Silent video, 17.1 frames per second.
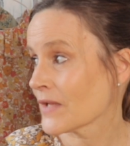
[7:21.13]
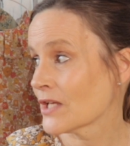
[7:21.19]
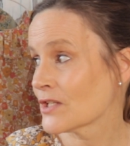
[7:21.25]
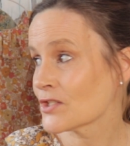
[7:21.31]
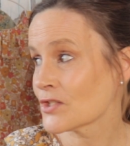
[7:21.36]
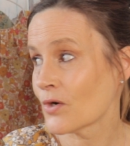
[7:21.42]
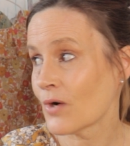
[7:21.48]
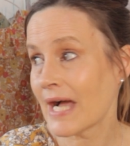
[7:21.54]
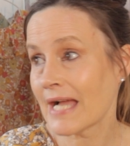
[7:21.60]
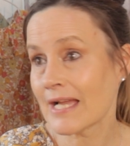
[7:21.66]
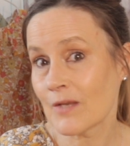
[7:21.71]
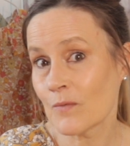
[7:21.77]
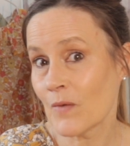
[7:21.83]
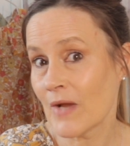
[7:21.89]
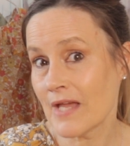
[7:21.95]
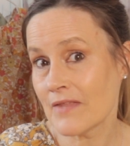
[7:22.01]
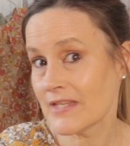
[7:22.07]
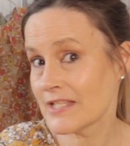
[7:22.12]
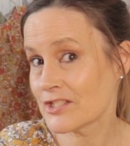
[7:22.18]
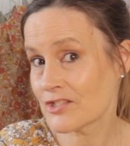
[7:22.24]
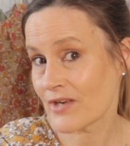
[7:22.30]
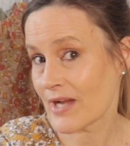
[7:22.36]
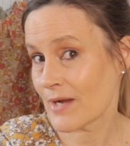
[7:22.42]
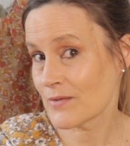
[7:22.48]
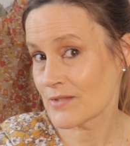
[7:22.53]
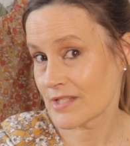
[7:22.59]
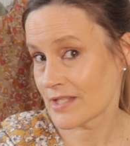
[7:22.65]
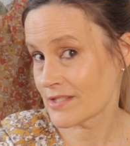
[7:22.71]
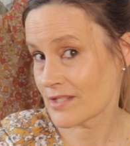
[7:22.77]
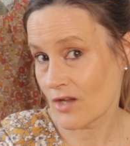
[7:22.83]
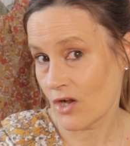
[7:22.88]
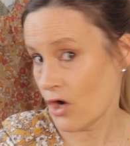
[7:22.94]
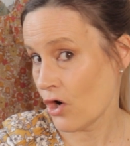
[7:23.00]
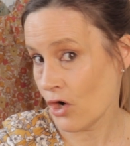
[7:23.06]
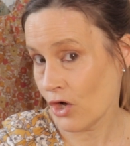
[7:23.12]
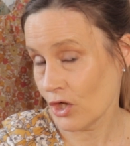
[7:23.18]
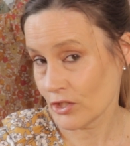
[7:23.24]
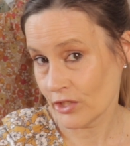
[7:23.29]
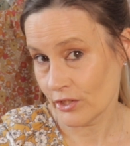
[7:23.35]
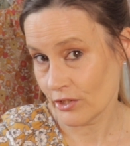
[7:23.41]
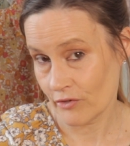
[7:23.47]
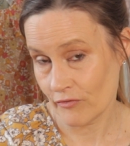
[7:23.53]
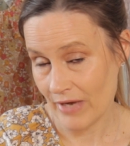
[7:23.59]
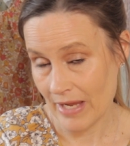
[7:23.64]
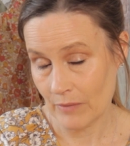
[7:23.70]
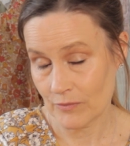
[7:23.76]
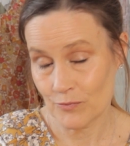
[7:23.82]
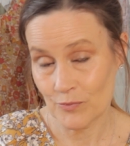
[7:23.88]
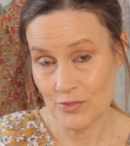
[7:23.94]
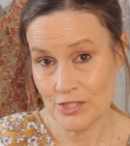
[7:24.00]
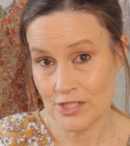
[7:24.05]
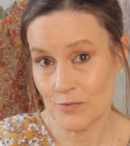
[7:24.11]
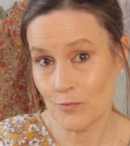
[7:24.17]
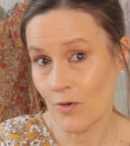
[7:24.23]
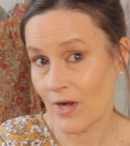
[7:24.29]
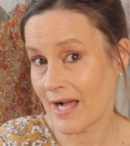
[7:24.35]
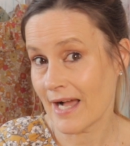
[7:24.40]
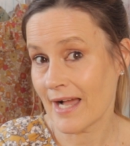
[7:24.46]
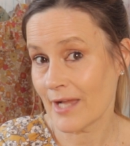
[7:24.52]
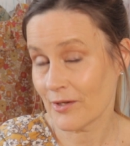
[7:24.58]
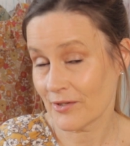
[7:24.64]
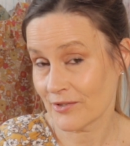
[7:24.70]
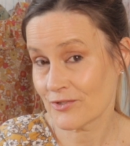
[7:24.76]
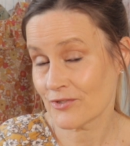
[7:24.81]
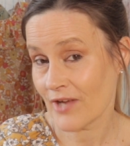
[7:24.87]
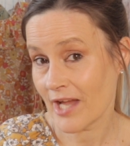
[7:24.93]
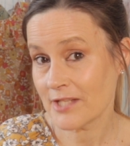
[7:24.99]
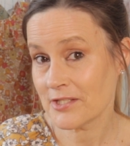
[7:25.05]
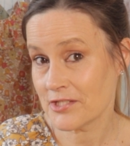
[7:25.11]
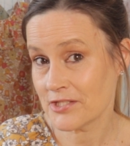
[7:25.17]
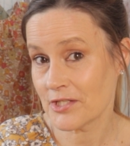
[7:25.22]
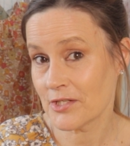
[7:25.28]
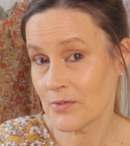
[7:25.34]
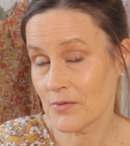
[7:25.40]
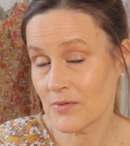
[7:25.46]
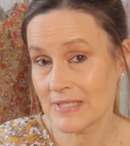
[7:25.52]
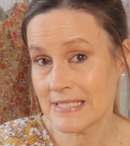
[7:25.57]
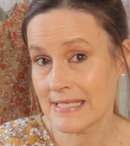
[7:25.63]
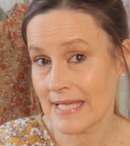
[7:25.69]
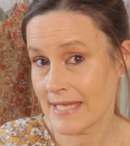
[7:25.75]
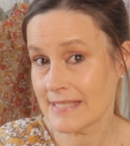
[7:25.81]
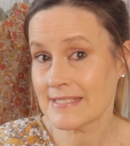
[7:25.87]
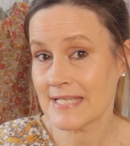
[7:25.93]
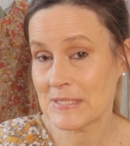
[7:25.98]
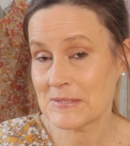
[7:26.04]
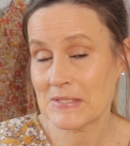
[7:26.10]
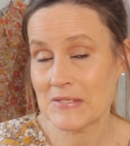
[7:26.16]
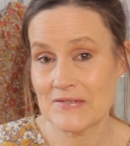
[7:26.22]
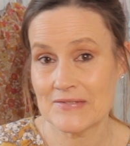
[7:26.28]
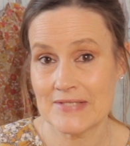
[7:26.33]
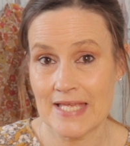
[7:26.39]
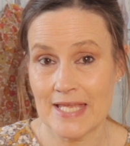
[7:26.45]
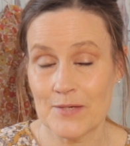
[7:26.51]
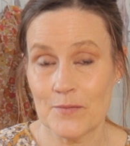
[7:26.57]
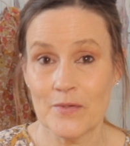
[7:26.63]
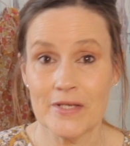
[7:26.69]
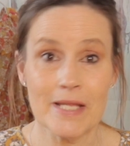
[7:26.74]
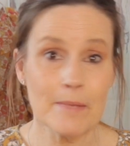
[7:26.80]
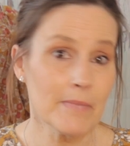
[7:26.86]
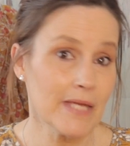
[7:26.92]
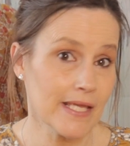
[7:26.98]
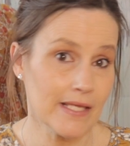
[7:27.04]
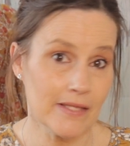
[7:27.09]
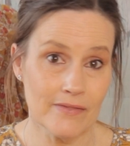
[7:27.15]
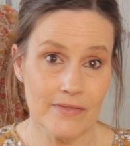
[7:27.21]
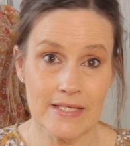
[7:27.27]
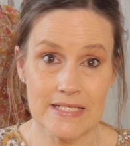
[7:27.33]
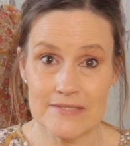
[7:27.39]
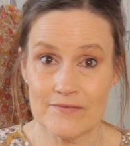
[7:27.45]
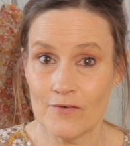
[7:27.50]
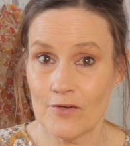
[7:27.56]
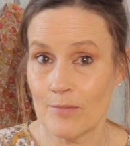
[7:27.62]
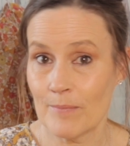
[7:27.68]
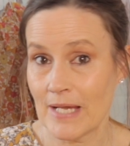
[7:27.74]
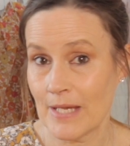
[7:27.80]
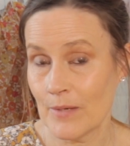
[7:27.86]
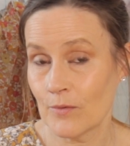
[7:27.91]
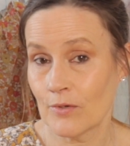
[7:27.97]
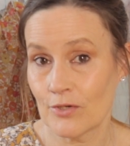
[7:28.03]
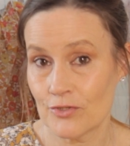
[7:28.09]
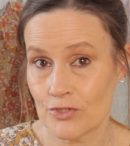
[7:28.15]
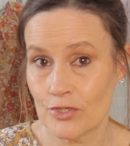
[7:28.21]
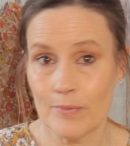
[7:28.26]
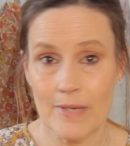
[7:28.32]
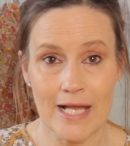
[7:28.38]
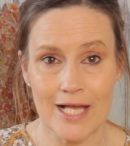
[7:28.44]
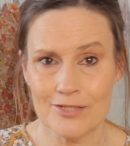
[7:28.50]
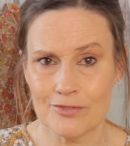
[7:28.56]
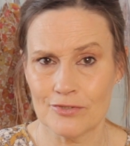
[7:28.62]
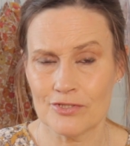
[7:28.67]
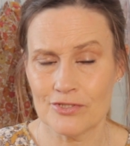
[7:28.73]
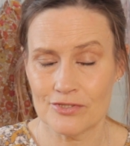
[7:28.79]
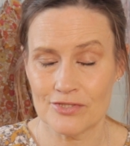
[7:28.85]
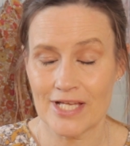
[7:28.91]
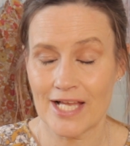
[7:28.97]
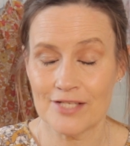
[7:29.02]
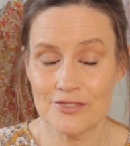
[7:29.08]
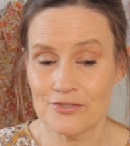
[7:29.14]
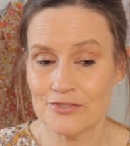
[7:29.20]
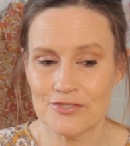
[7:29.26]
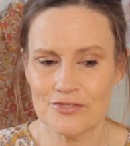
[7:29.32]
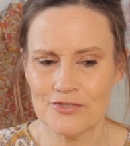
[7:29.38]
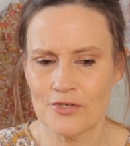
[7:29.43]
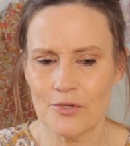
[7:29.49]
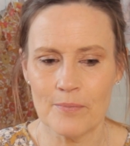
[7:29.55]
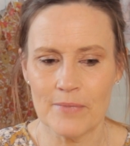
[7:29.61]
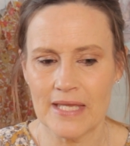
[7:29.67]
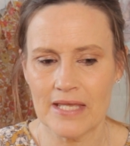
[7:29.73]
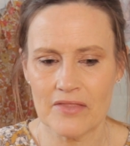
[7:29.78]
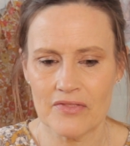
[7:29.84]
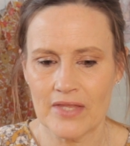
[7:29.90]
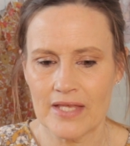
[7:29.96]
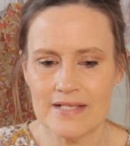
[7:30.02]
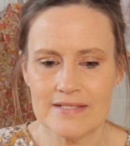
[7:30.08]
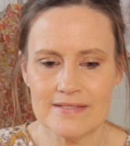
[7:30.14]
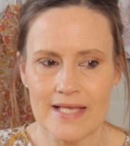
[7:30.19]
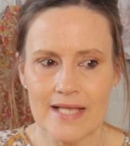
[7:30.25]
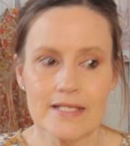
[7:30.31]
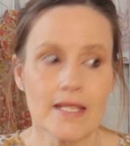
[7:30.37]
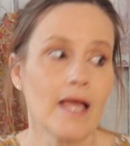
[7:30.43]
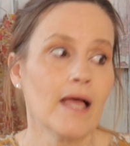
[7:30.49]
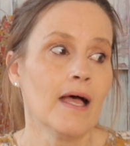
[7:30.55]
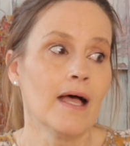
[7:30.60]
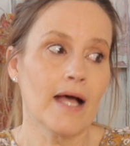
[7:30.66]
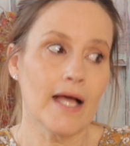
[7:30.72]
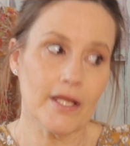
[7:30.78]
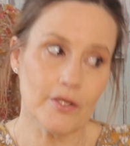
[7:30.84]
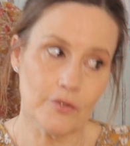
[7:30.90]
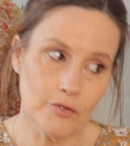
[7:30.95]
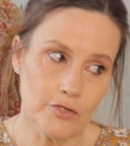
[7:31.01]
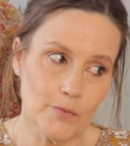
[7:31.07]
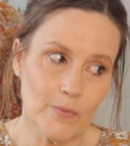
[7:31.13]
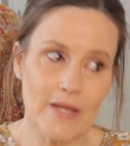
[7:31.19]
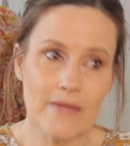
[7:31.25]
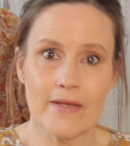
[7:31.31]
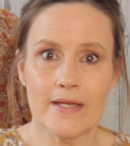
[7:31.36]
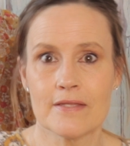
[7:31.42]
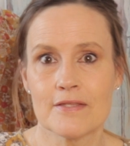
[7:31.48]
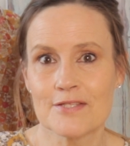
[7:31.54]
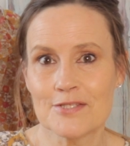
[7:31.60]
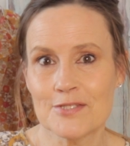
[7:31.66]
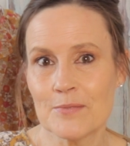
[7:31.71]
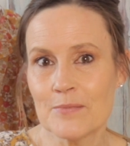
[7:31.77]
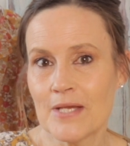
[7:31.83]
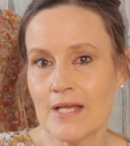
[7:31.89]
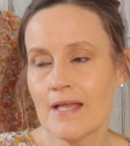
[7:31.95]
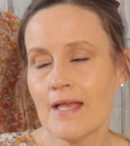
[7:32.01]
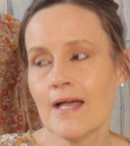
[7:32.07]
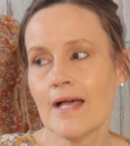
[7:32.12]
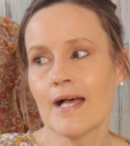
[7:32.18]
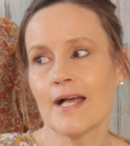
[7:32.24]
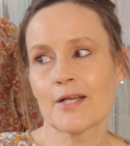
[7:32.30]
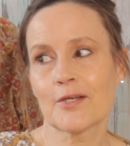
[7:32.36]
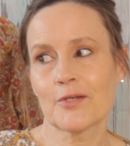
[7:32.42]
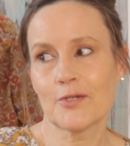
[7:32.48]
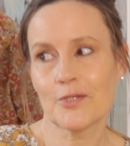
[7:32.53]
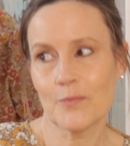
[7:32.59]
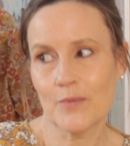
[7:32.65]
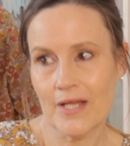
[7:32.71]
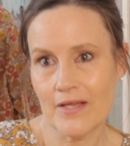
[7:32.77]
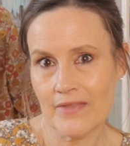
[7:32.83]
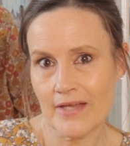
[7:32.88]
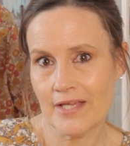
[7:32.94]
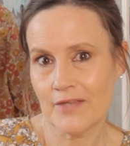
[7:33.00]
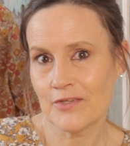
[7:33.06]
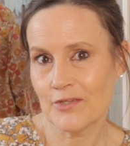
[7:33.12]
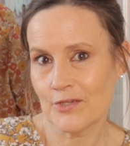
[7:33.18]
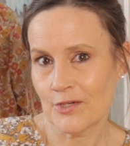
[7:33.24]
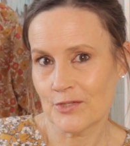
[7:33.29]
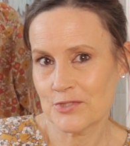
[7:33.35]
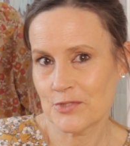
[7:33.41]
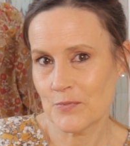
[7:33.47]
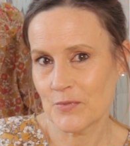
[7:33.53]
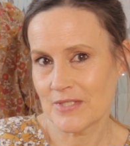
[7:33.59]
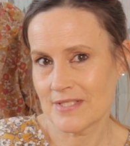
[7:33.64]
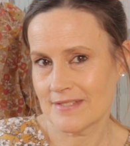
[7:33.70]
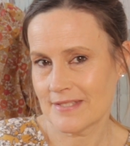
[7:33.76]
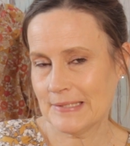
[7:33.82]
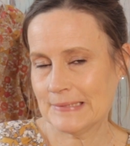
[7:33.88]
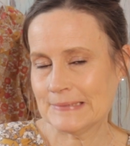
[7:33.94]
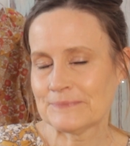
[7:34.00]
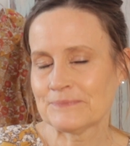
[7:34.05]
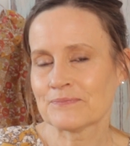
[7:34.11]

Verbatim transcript: So I can wear these trousers all year round, which is what I try to do nine times out of ten when I'm making things for my wardrobe. I don't, I just don't make things that I can only wear that in the summer, I can only wear that in the autumn, winter.